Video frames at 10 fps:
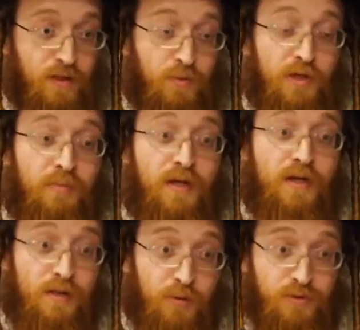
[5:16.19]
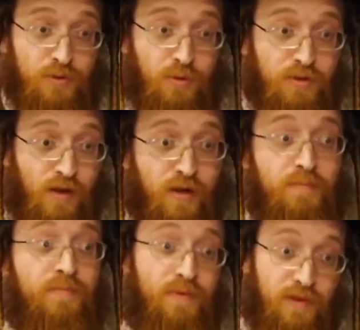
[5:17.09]
But you're being close the whole
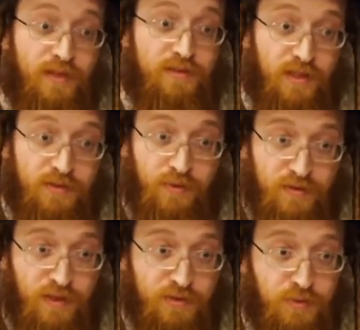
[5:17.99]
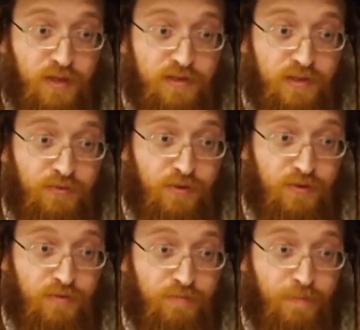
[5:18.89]
time. That's when it gets difficult.